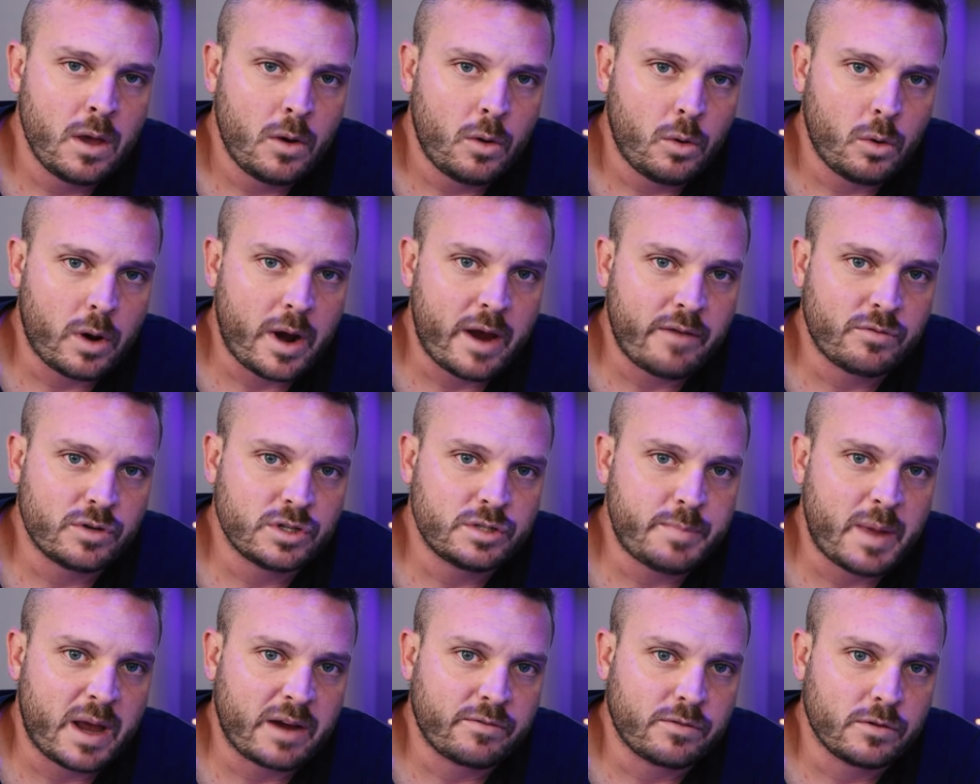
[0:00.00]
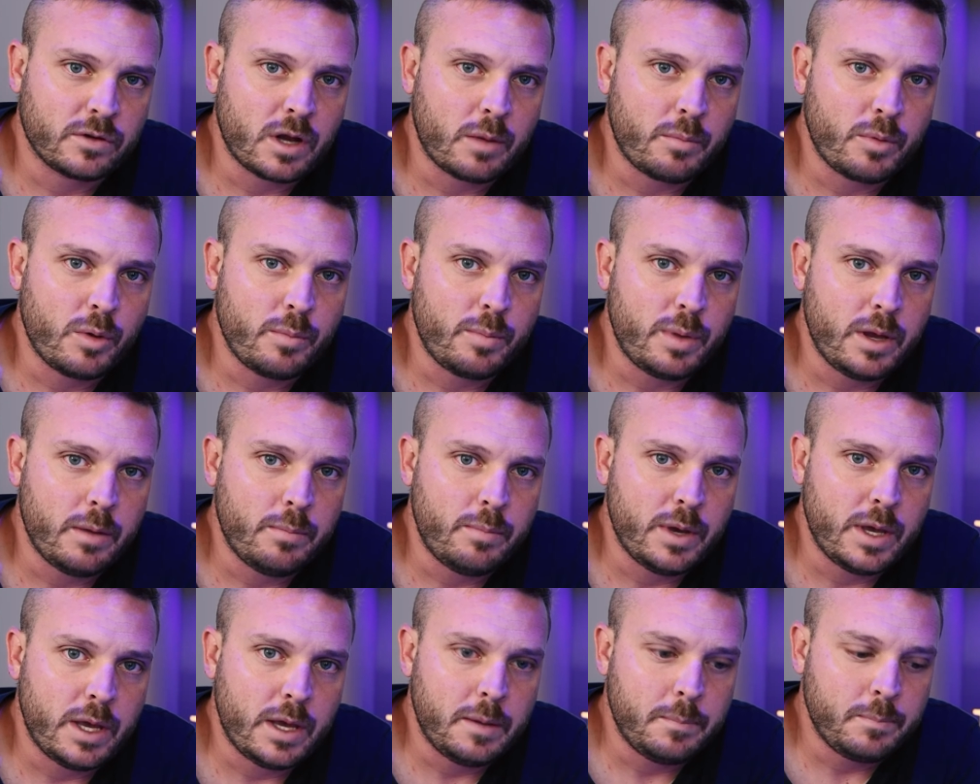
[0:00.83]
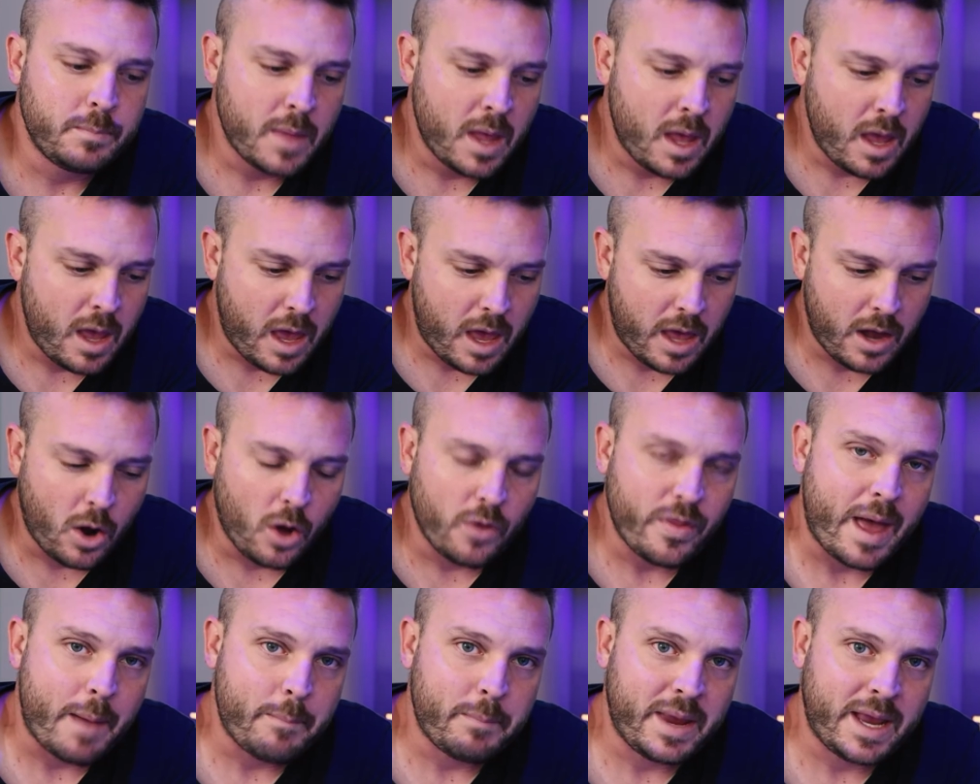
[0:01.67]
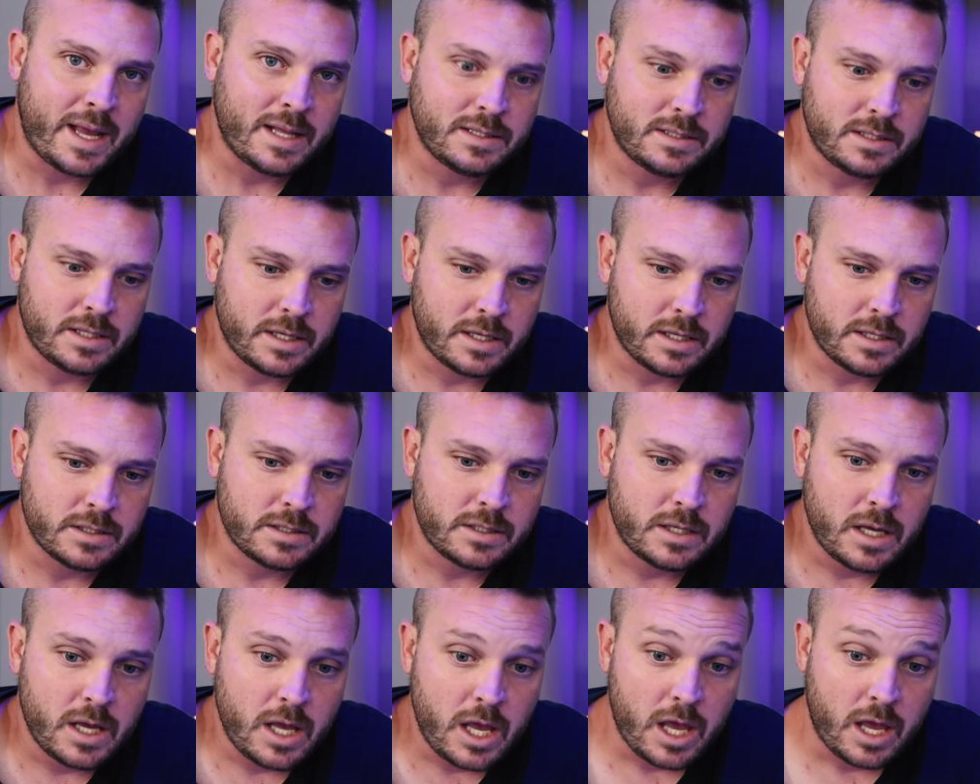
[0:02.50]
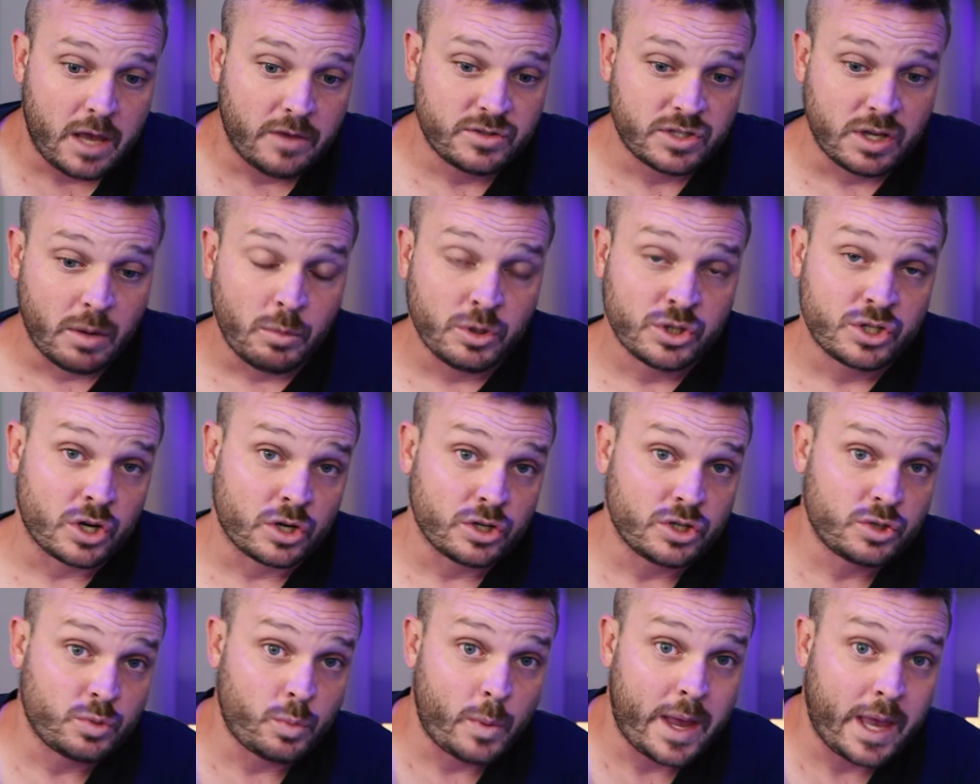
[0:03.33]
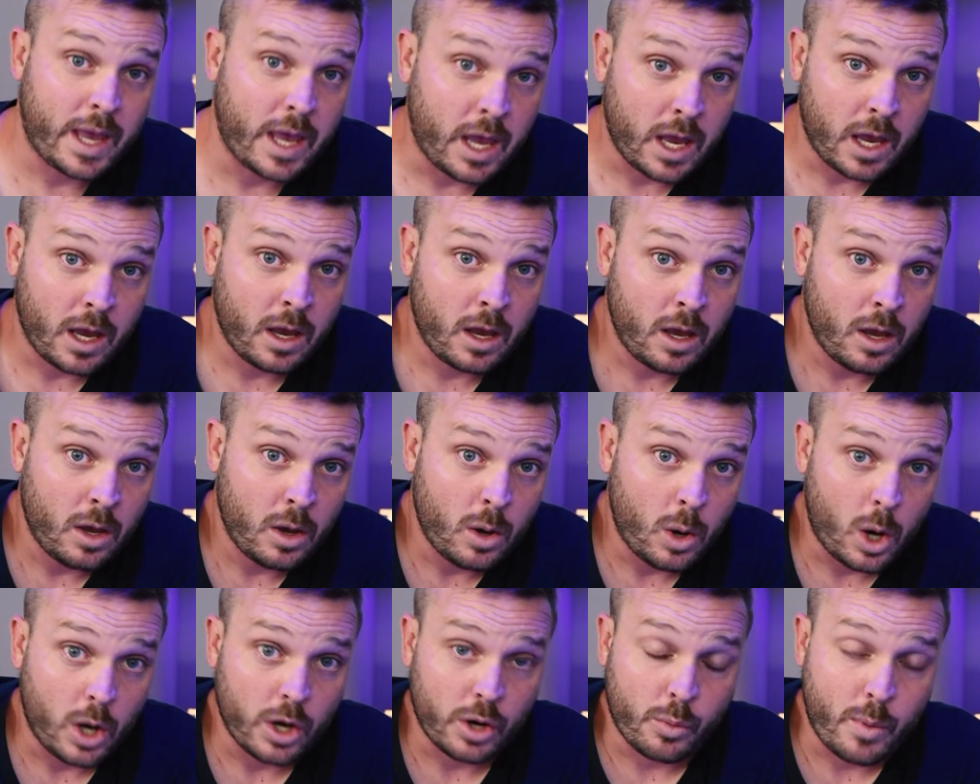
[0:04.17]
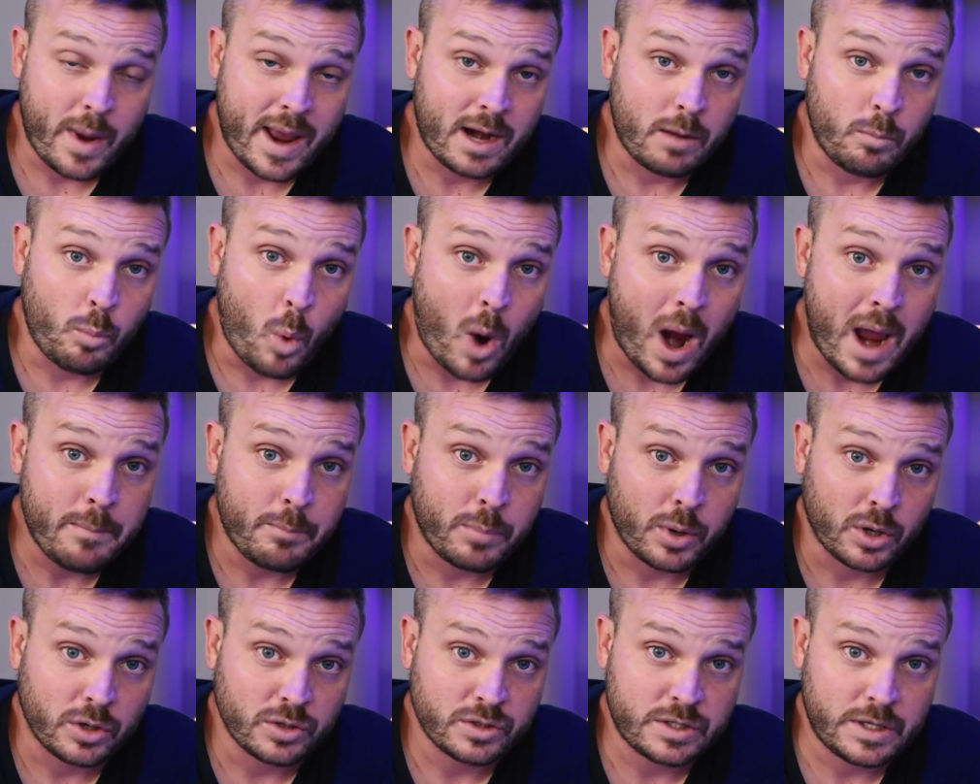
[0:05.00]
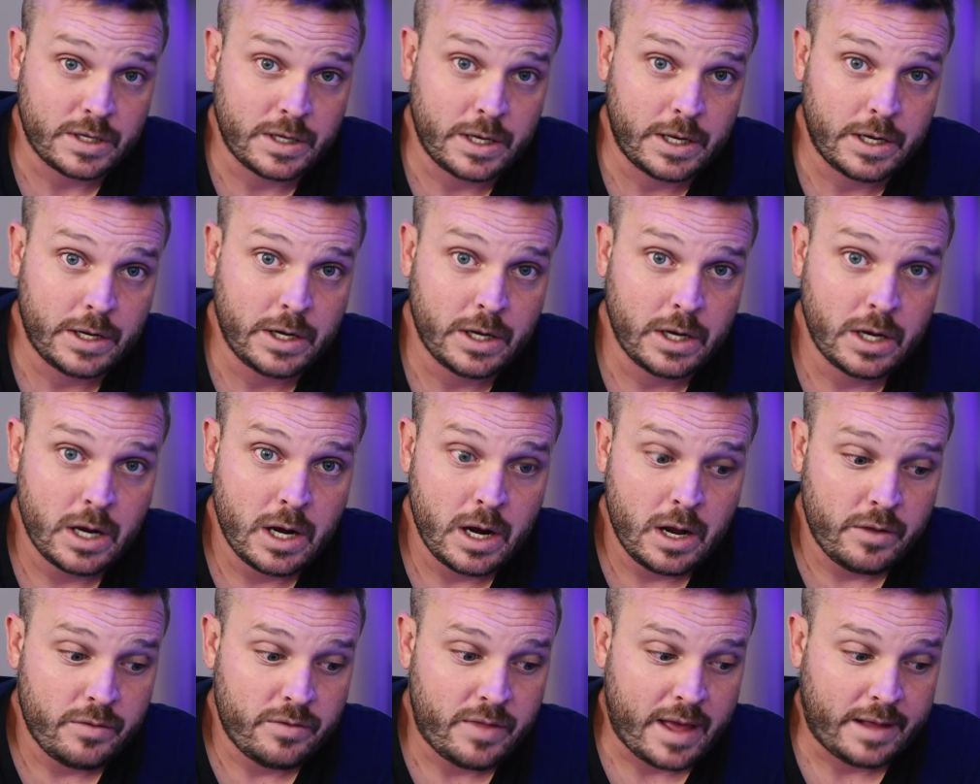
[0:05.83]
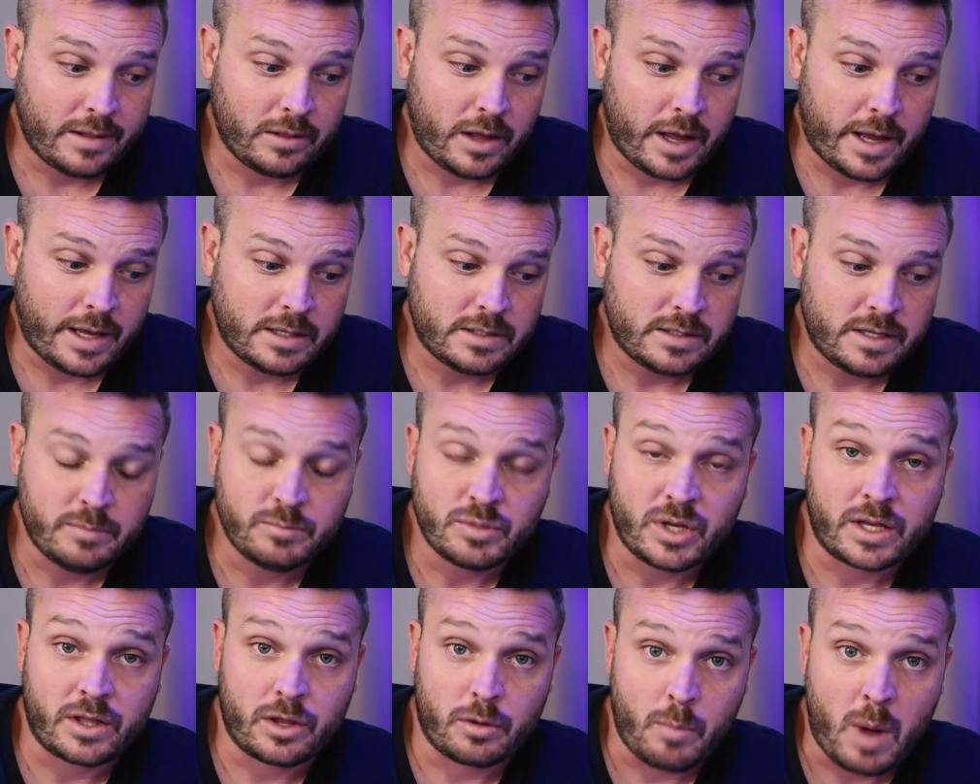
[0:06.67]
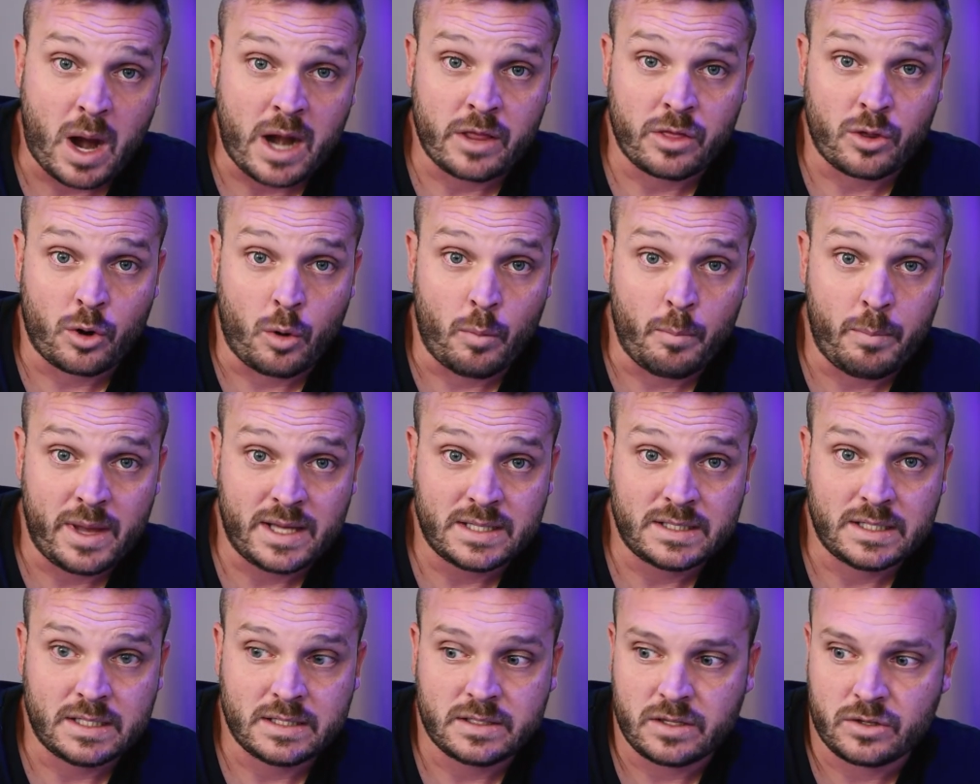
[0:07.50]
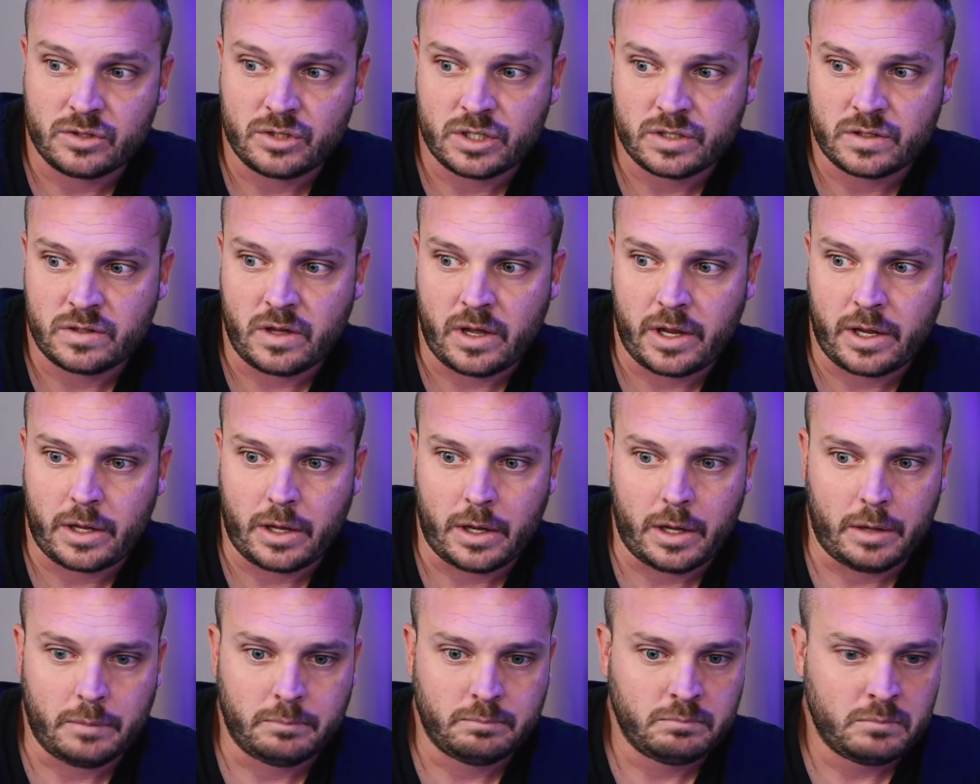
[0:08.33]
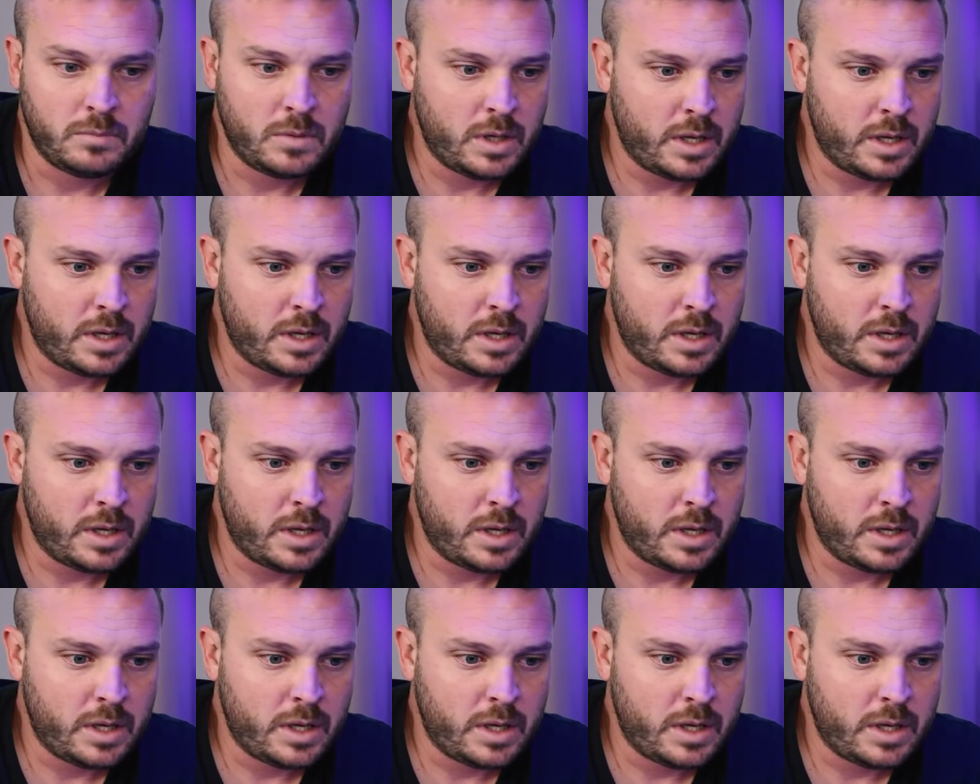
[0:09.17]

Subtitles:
or I have respect for WPP. And all that means is, if someone starts swinging on a random white person that, like, seems like they're minding their own business, they're just like a,